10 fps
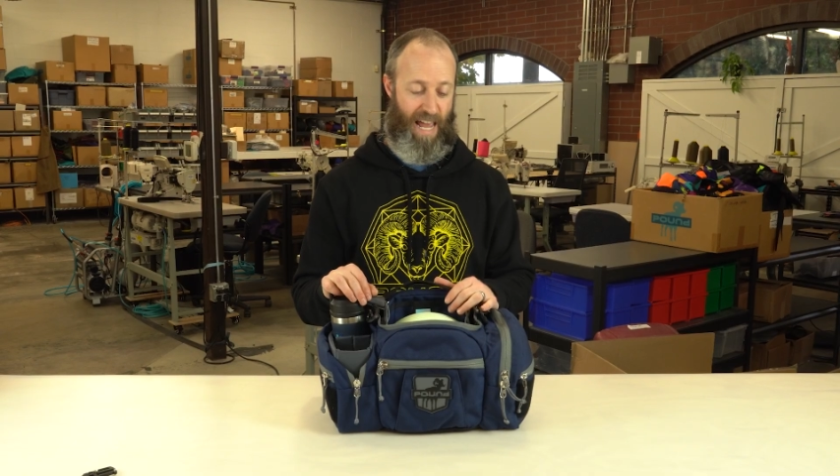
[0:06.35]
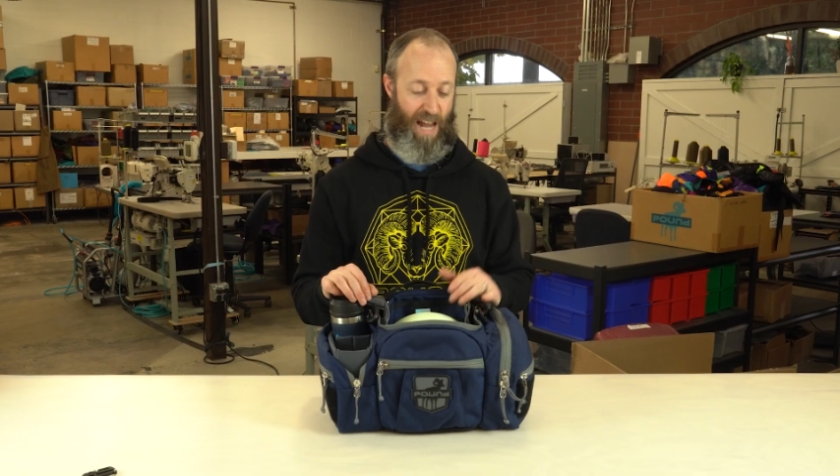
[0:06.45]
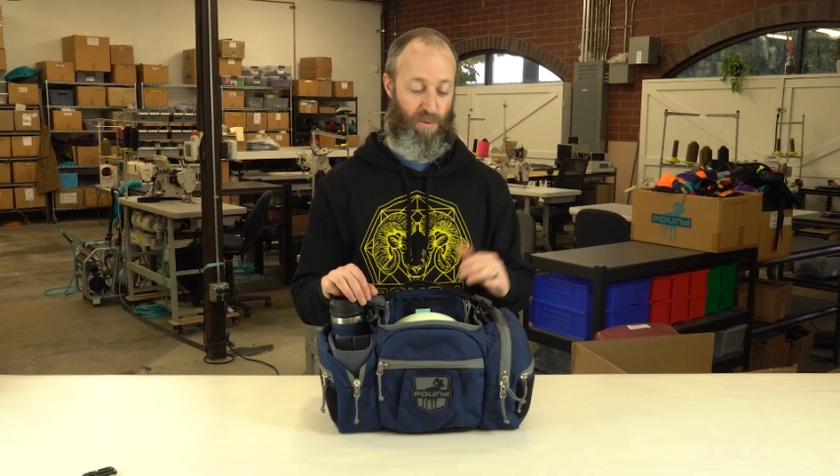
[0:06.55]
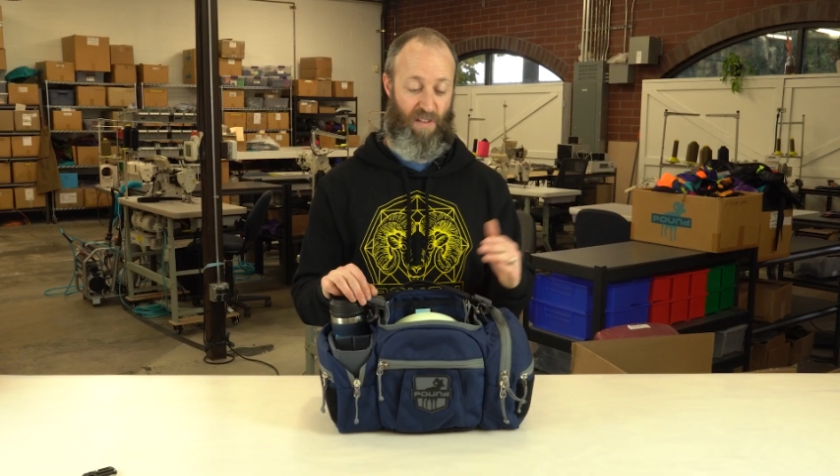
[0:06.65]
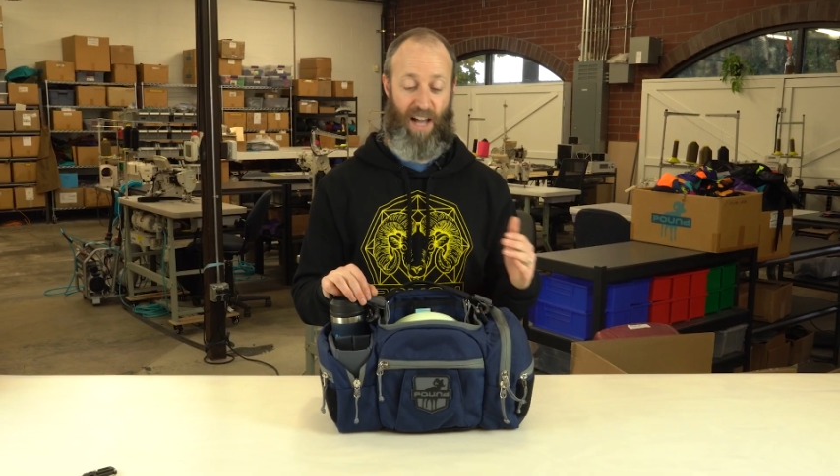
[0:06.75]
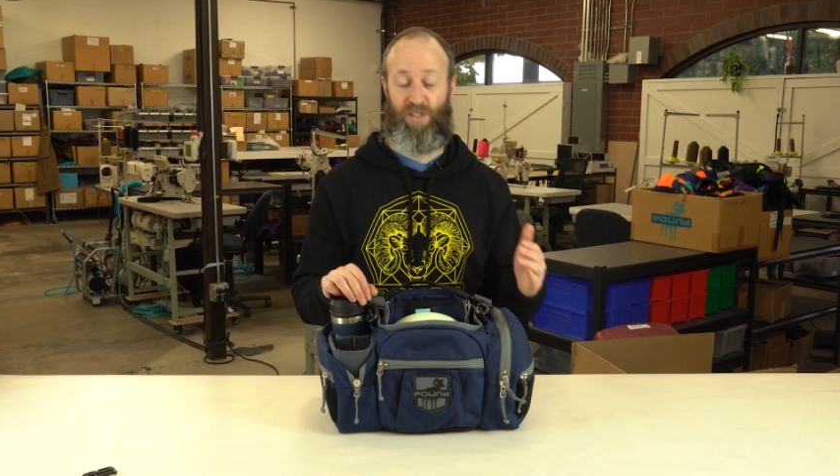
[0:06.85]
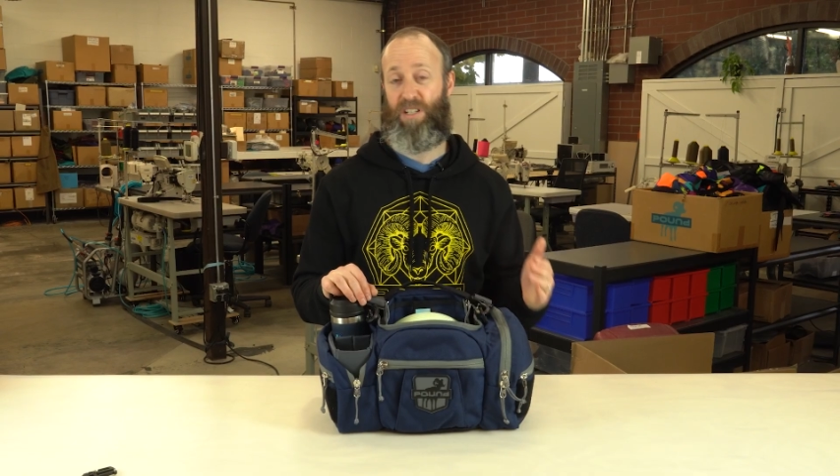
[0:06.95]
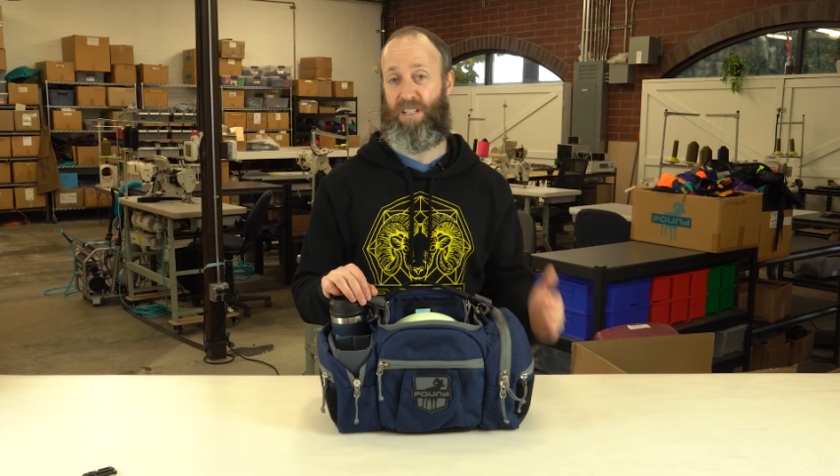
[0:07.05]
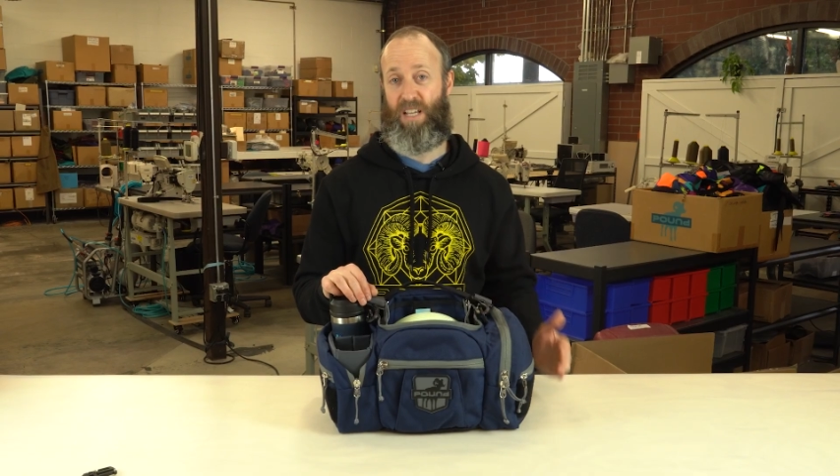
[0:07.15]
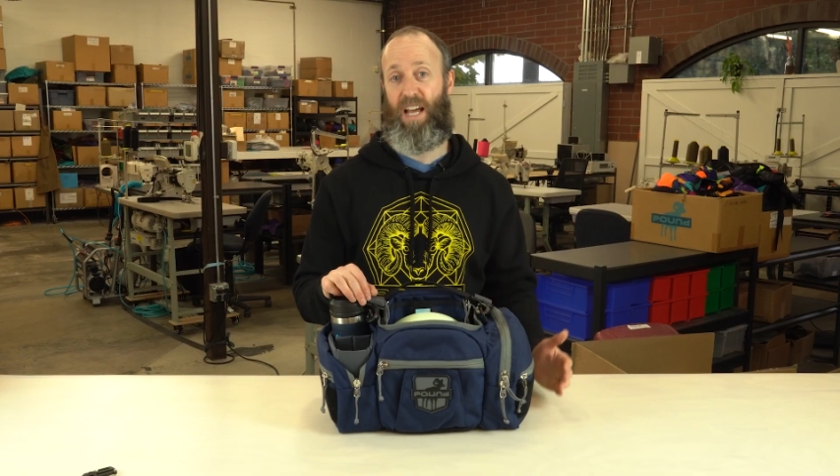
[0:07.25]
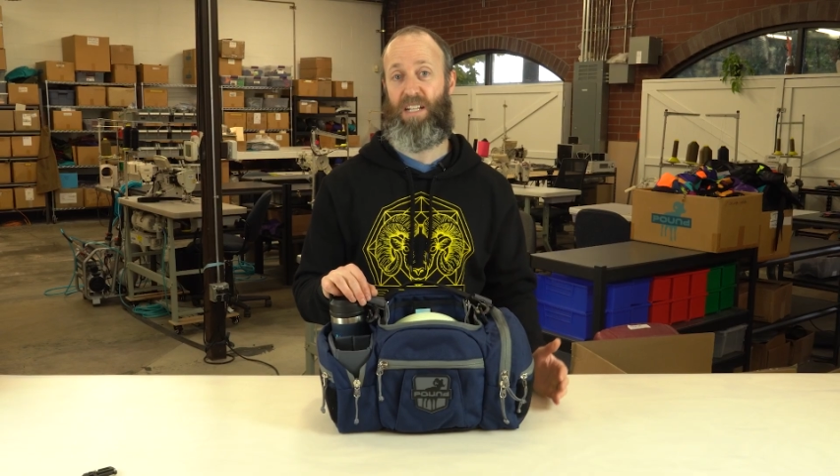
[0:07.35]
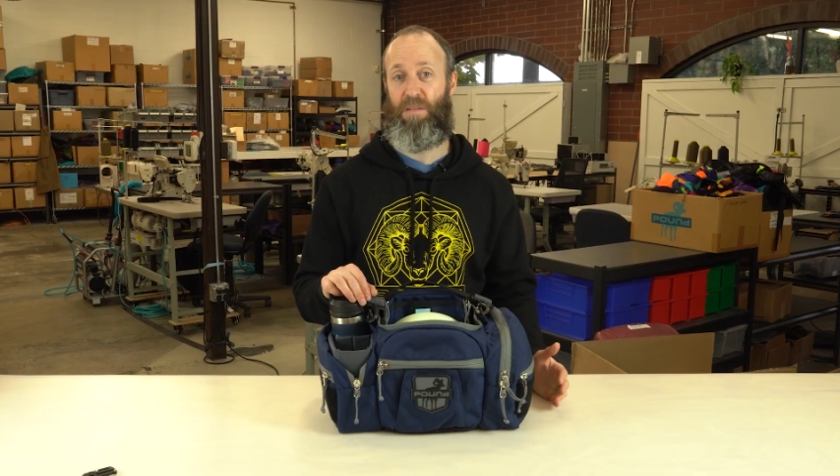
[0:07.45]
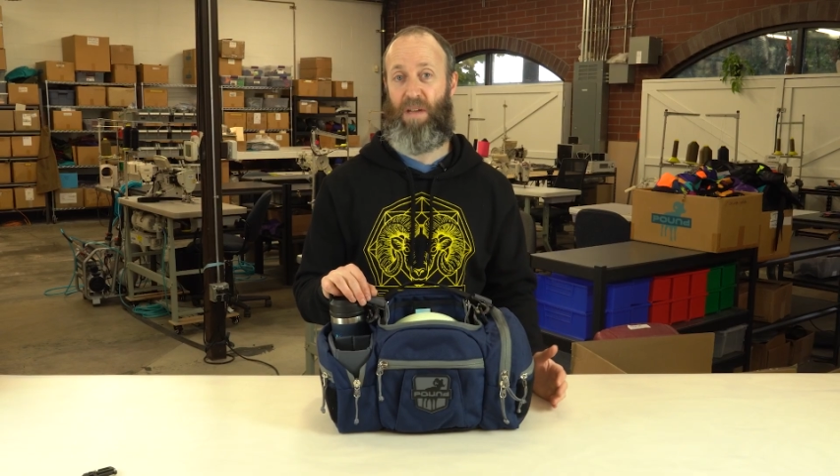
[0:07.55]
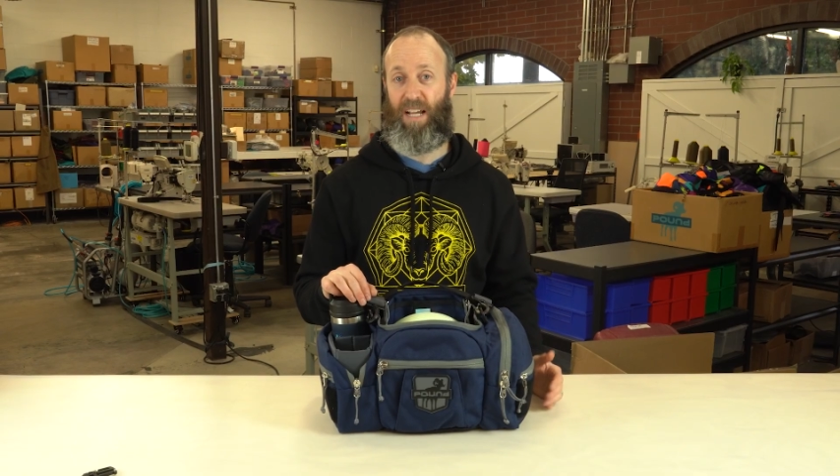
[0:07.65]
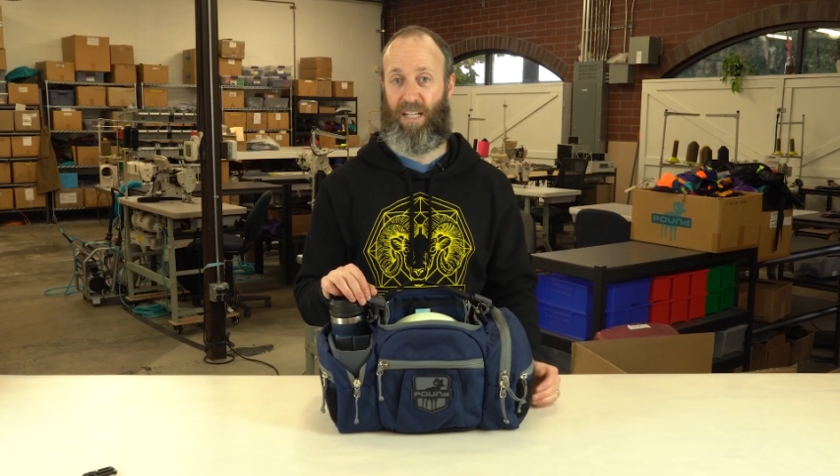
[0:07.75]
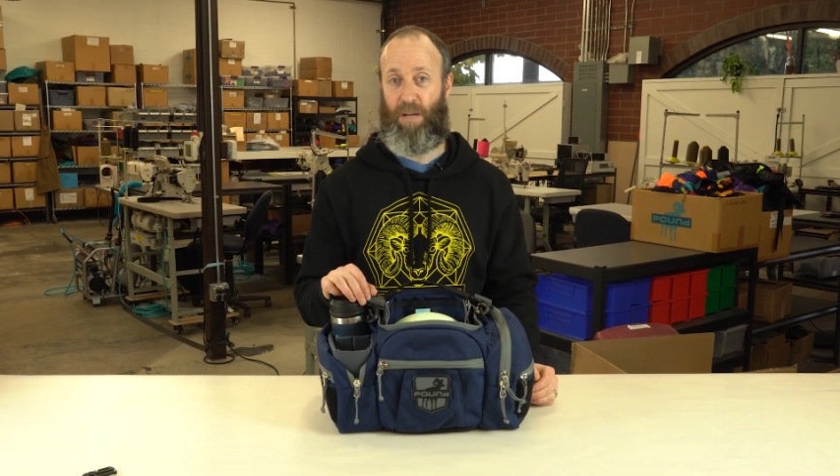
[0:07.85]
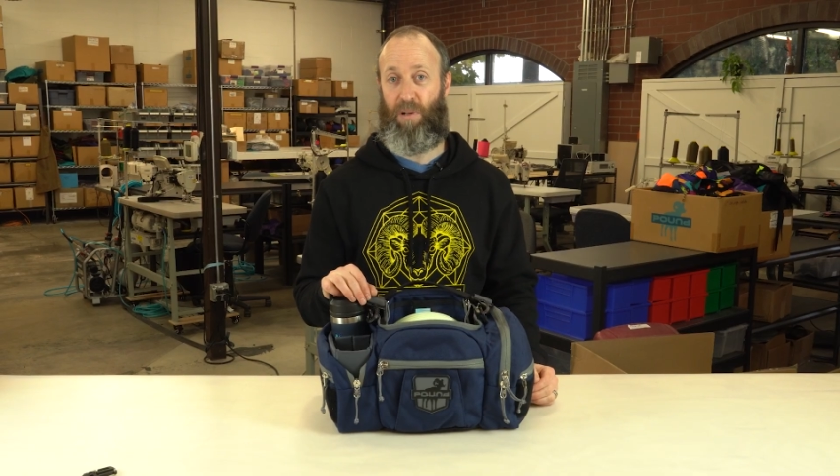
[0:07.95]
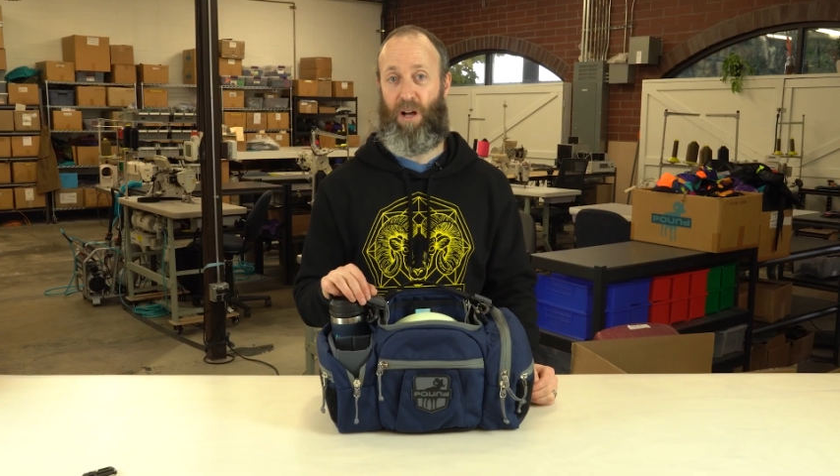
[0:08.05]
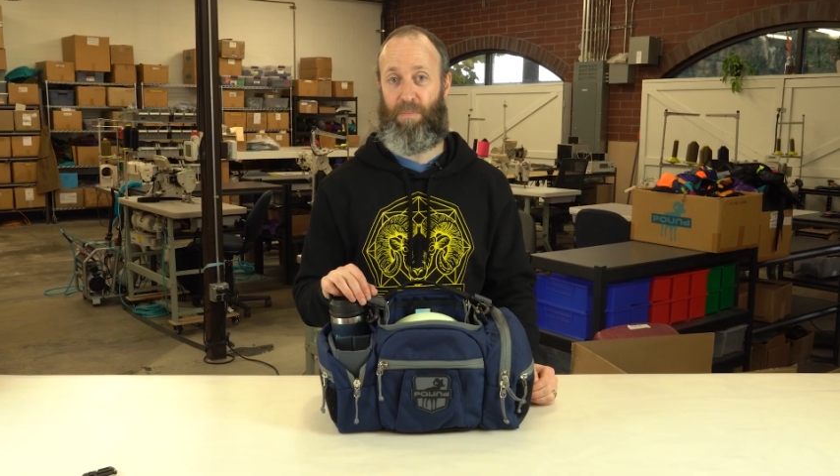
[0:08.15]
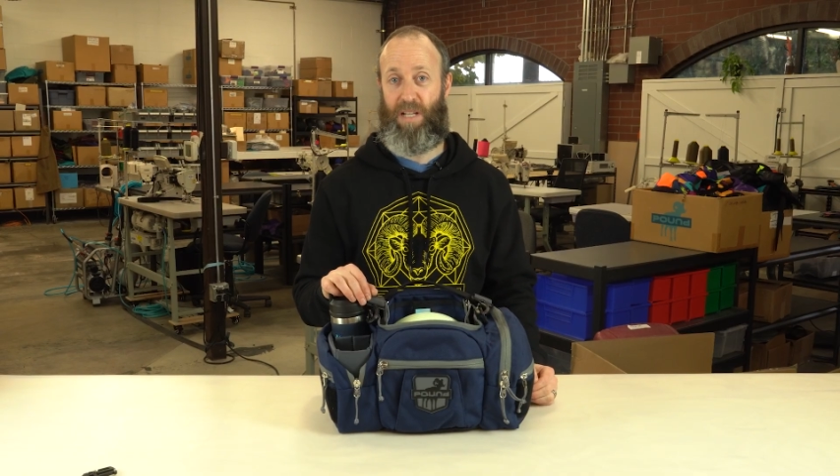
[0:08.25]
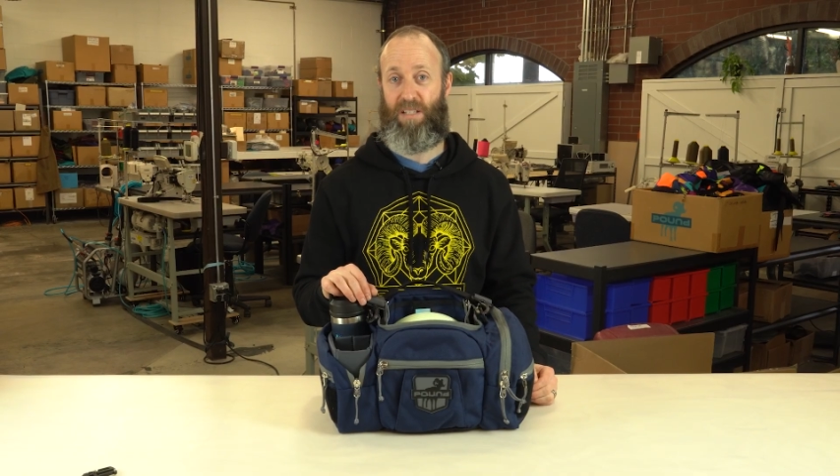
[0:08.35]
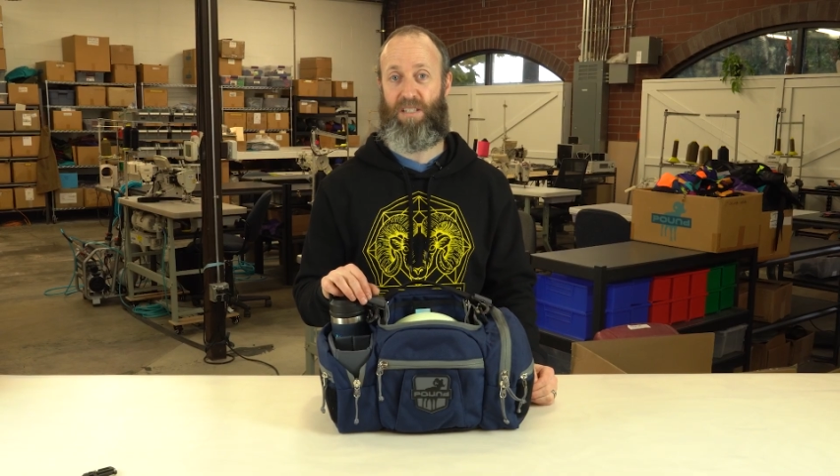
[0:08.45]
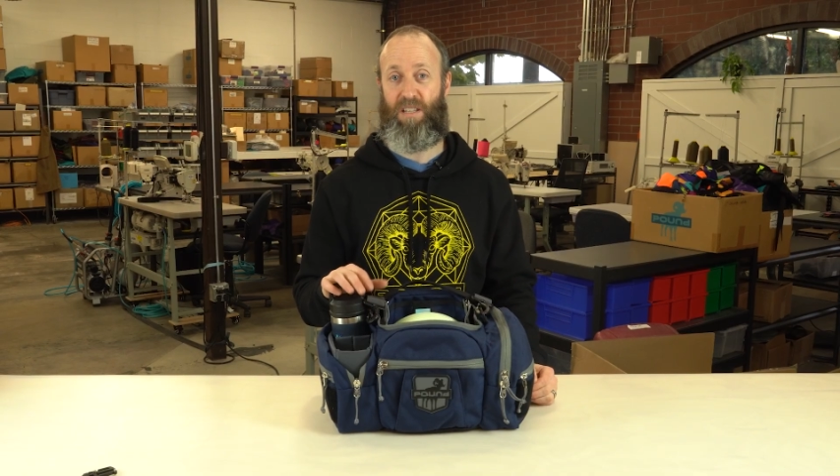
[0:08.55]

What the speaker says: and we've actually decided to make a couple updates